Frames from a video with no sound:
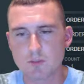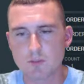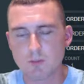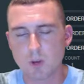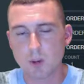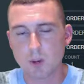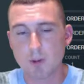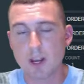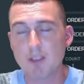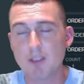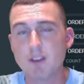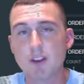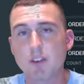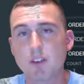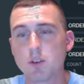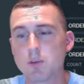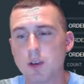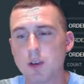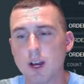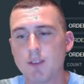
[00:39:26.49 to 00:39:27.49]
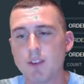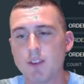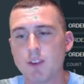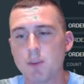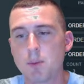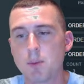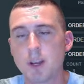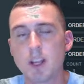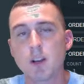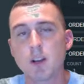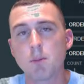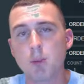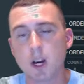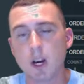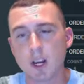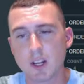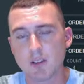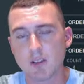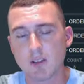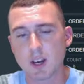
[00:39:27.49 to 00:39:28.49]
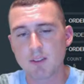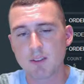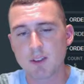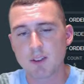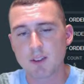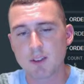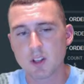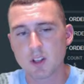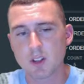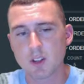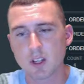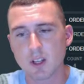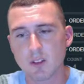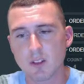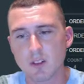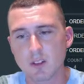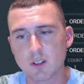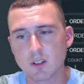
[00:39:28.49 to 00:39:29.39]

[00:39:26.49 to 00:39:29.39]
I mean, I've never been into mining. I've never done that.